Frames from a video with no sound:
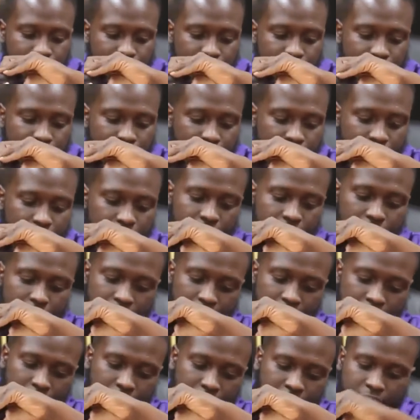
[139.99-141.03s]
Verse 2.
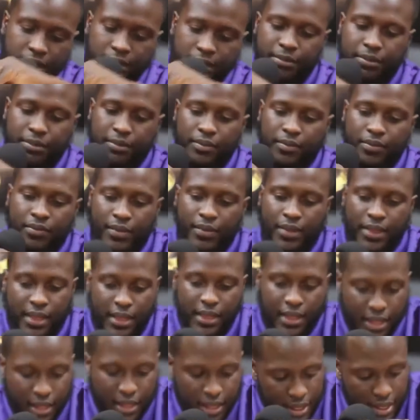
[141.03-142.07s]
Uh huh. For
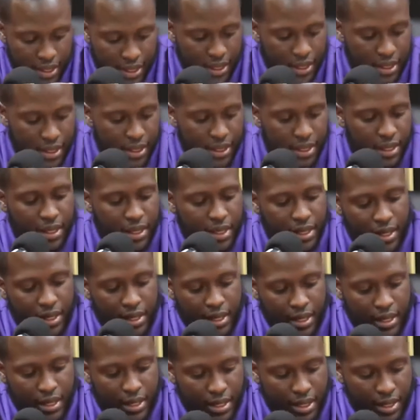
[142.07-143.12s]
Judah prevailed
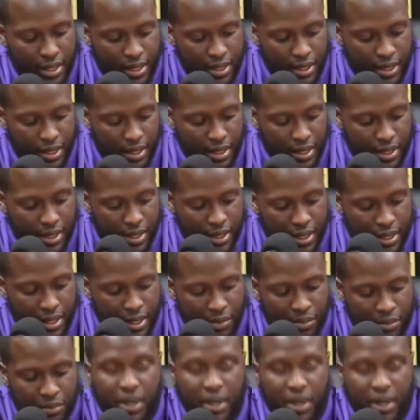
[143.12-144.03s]
above his brethren.